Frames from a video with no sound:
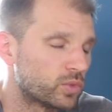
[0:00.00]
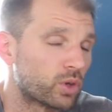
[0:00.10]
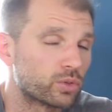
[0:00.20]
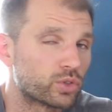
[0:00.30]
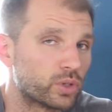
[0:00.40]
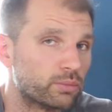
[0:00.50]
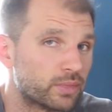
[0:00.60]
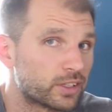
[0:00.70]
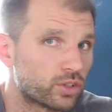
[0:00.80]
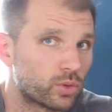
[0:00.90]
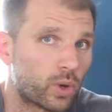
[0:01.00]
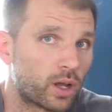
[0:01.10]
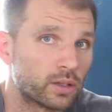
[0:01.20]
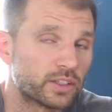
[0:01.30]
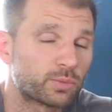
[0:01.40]
don't treat me too
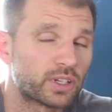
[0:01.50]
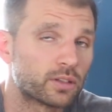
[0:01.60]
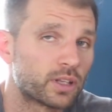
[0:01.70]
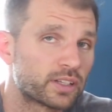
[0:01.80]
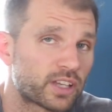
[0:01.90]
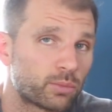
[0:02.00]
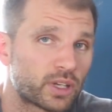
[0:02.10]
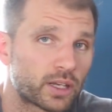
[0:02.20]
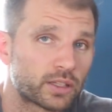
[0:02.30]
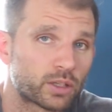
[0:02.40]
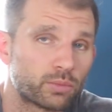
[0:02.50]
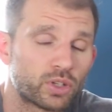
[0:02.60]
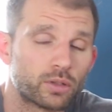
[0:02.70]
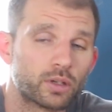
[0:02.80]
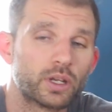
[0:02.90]
well is spending a lot of time behind the
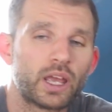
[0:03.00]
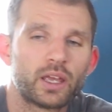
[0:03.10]
computer,